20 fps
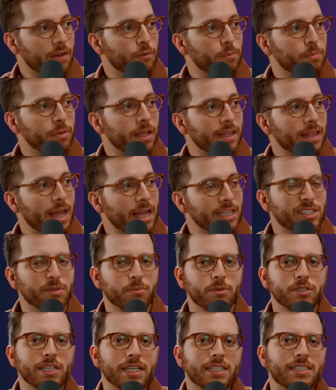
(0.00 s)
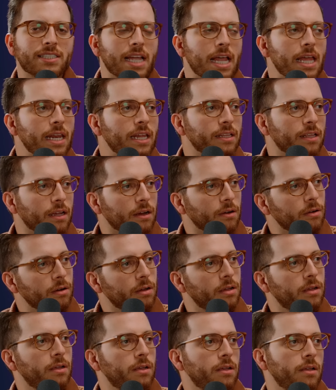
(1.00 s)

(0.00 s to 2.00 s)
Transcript: You ever play that? Someone's like standing there.